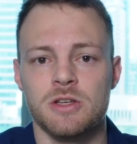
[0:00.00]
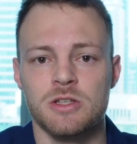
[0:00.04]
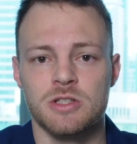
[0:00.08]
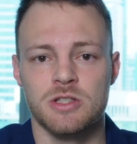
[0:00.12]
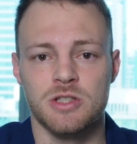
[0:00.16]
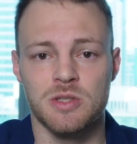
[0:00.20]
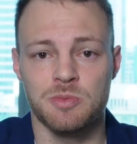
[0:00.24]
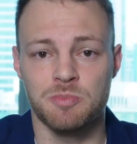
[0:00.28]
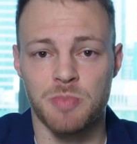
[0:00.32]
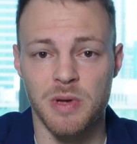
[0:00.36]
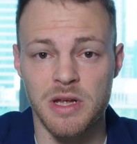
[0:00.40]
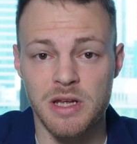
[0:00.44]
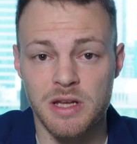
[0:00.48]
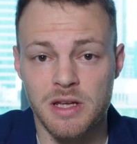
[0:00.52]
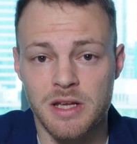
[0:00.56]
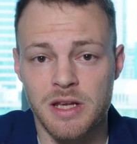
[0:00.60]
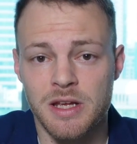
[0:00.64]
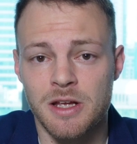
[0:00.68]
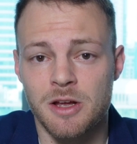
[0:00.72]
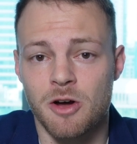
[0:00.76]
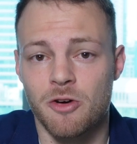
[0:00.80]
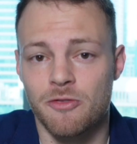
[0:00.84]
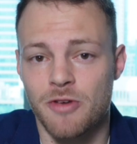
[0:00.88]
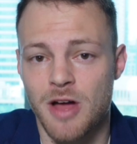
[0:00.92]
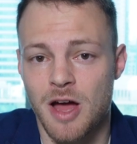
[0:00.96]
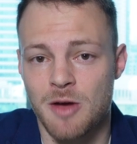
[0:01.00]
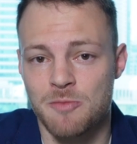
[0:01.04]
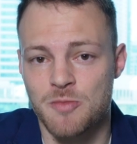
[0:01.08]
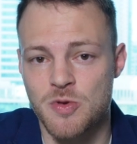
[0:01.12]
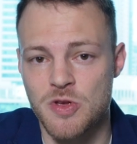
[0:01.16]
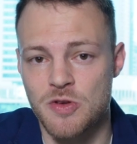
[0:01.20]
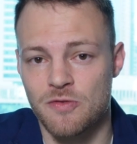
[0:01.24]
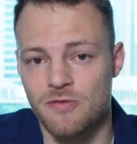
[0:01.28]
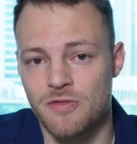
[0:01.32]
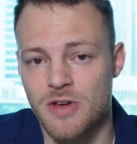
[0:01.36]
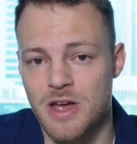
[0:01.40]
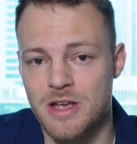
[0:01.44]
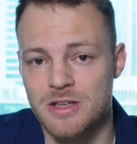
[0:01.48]
Speaking of happy
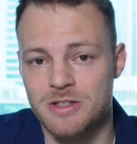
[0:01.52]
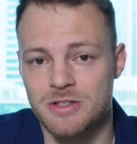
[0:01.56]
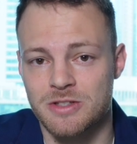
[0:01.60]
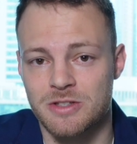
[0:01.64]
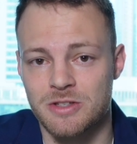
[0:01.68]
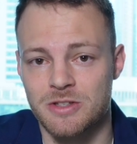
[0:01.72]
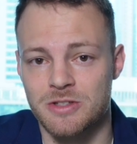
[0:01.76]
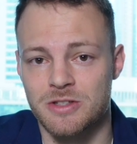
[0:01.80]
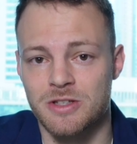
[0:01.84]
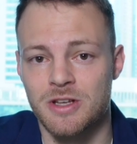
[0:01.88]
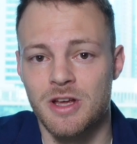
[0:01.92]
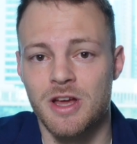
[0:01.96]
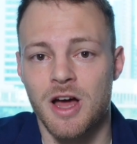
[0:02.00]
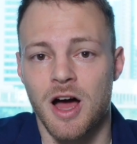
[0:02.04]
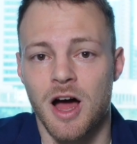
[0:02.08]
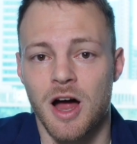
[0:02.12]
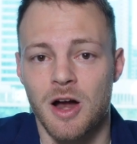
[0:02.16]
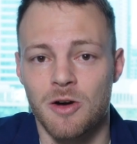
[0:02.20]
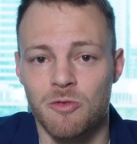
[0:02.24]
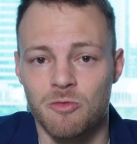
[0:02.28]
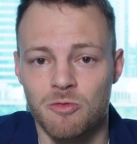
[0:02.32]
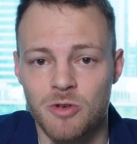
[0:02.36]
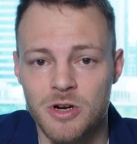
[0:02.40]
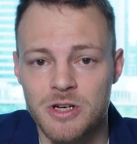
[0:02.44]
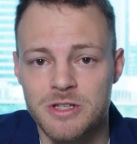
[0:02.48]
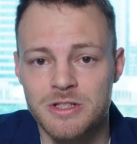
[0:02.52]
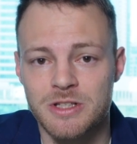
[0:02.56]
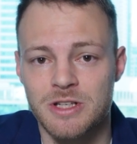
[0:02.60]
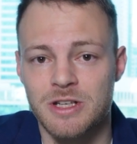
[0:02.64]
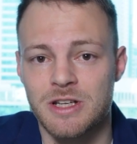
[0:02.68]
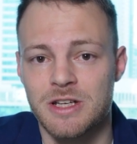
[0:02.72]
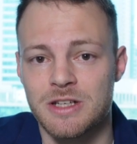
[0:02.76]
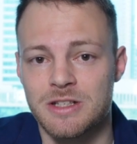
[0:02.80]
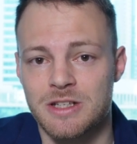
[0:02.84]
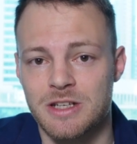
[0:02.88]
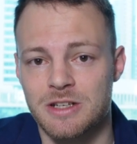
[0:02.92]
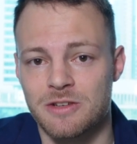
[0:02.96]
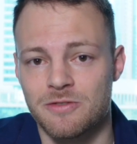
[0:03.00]
investors, I
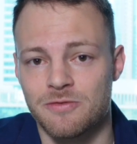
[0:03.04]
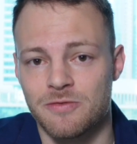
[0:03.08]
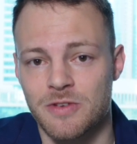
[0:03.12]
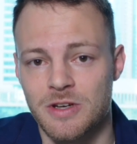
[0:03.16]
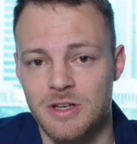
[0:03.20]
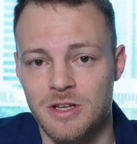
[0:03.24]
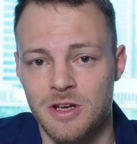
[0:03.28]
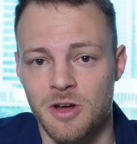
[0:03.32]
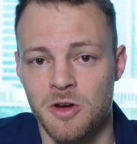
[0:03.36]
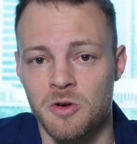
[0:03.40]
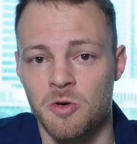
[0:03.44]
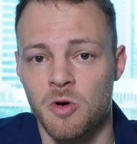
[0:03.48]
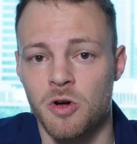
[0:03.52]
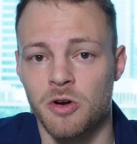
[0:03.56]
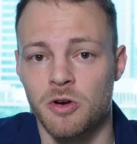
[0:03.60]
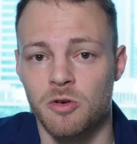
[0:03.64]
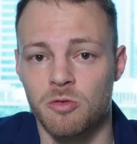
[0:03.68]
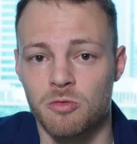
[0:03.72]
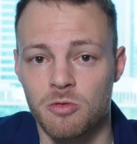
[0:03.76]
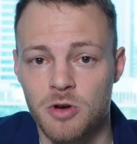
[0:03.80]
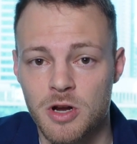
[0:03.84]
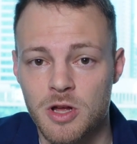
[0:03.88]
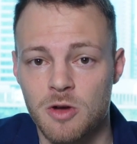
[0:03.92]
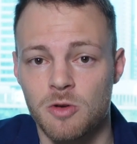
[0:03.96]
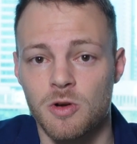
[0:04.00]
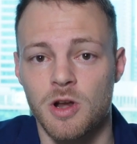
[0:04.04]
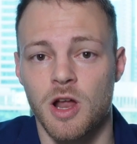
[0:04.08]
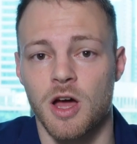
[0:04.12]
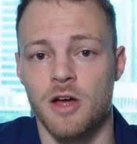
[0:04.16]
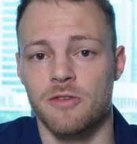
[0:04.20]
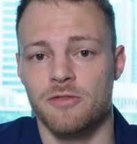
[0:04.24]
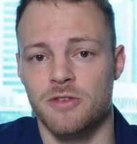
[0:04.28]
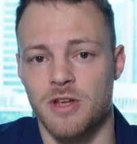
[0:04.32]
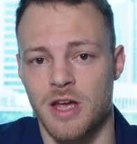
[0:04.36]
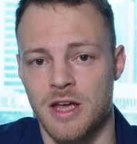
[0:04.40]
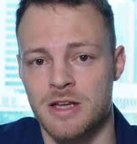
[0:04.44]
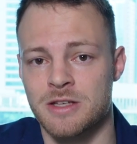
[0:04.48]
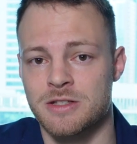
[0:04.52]
recently did a video on a real
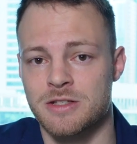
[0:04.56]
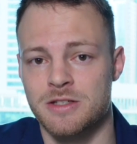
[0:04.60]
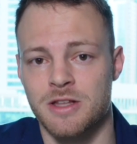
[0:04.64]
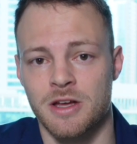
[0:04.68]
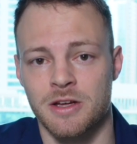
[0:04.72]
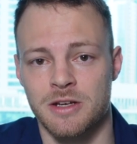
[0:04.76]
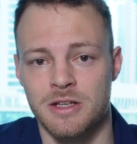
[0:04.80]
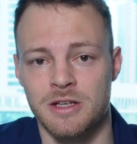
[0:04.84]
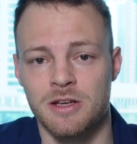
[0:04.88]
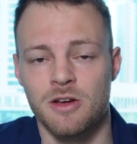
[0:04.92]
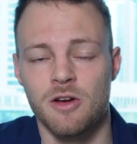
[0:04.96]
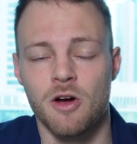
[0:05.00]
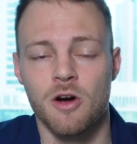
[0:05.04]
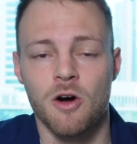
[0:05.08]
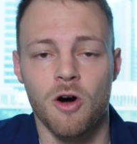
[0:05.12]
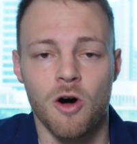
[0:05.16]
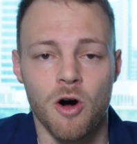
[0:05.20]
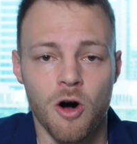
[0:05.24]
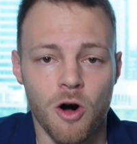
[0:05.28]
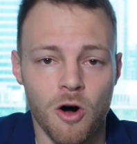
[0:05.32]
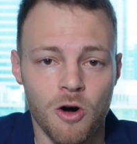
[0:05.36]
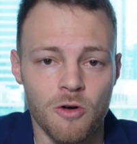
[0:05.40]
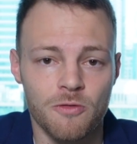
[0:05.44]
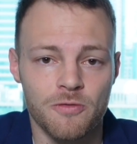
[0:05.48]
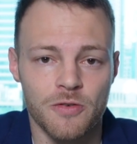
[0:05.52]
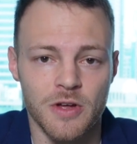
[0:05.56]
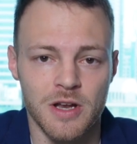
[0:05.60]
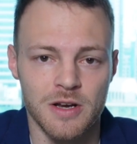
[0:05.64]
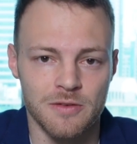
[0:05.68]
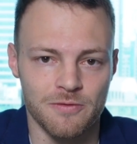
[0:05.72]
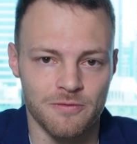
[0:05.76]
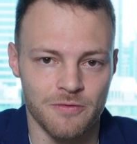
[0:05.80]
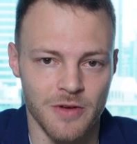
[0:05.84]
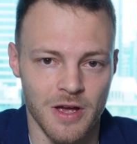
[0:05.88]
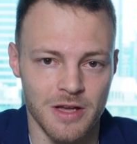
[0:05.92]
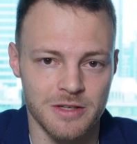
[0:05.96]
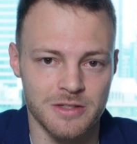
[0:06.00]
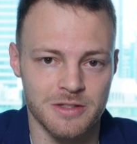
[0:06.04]
life case study of an
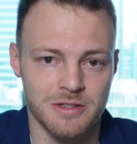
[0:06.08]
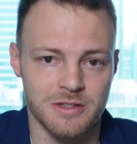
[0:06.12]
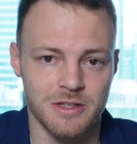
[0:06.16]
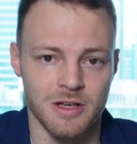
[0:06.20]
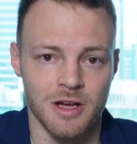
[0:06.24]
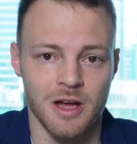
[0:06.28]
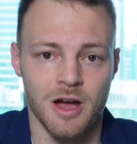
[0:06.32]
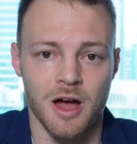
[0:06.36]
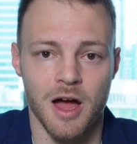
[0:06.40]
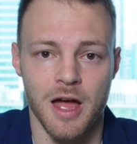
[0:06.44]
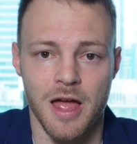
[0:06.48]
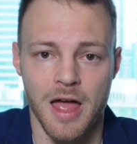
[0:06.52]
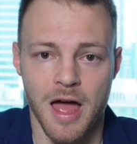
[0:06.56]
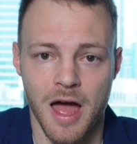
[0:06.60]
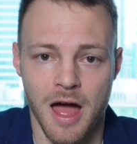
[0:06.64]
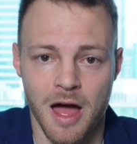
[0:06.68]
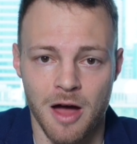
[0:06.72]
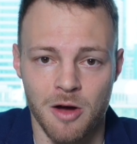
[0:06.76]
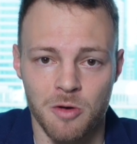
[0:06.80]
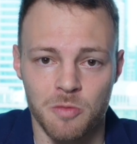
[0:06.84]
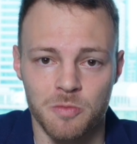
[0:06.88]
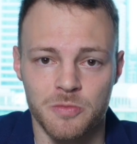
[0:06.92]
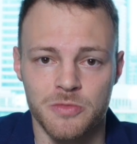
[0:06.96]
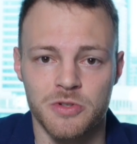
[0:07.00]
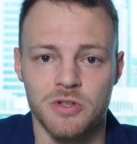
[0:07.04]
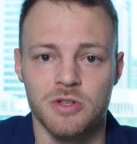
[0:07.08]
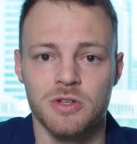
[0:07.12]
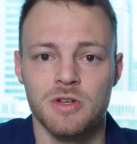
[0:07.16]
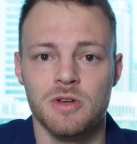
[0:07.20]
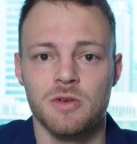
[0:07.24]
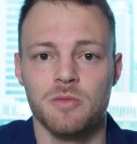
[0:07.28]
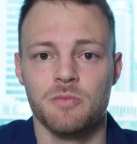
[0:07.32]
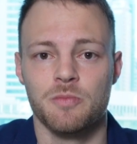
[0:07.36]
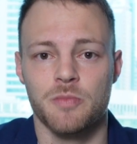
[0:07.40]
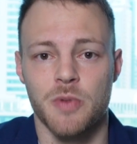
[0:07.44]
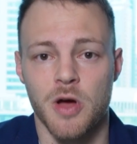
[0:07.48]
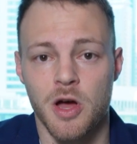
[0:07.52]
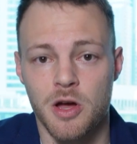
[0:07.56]
investor I helped
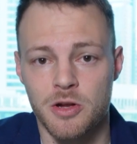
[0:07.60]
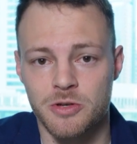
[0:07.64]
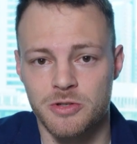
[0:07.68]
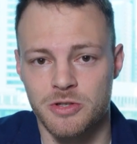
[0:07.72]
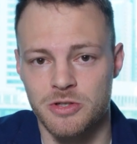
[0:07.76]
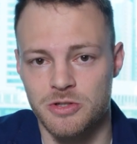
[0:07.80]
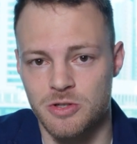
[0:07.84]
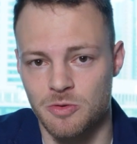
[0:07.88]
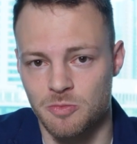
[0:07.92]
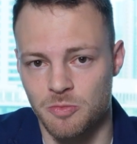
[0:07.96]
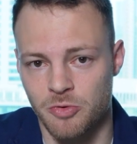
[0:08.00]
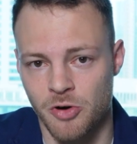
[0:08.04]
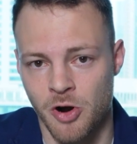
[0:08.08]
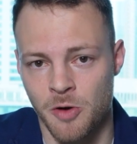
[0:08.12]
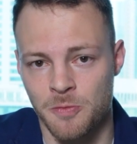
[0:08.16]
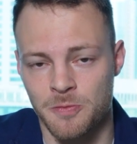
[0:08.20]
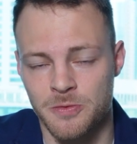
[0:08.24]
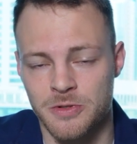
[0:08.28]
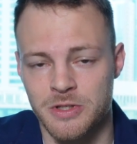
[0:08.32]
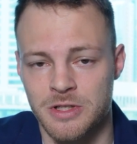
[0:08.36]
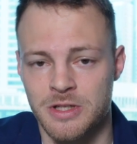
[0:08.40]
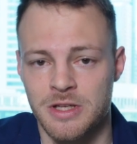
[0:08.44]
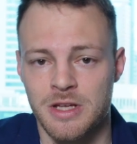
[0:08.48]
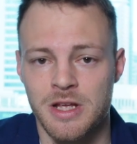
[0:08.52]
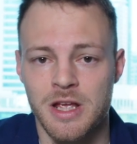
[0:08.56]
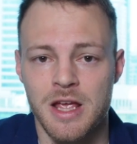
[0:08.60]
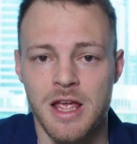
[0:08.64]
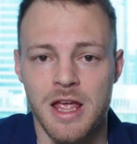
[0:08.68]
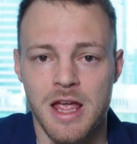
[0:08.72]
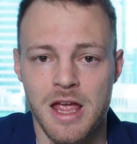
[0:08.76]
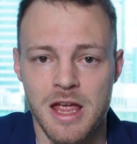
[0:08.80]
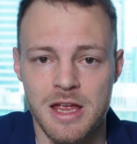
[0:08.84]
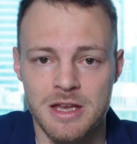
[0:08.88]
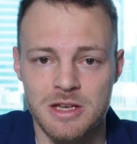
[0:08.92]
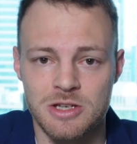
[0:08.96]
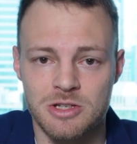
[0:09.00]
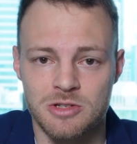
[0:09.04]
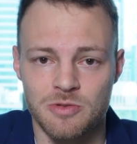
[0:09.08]
purchase a property
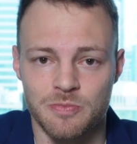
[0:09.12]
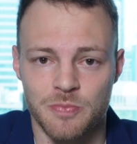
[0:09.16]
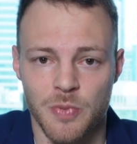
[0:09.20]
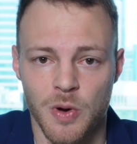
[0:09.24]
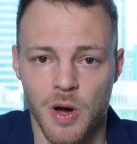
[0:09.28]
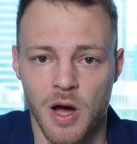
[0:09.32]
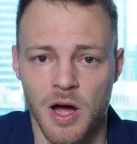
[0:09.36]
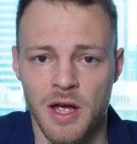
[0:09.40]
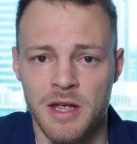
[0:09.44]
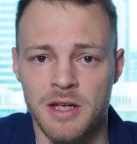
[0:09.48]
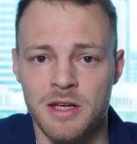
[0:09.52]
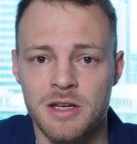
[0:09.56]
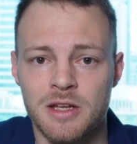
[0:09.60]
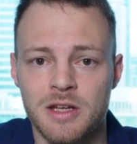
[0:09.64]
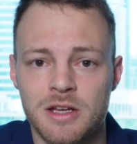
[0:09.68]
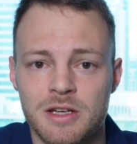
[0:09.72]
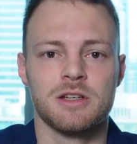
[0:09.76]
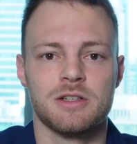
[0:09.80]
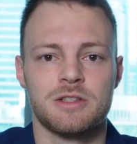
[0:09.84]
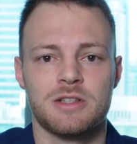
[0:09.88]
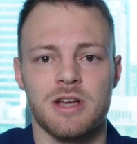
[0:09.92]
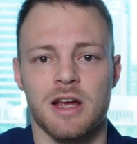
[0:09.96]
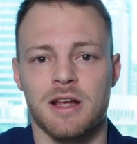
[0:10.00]
in Dubai.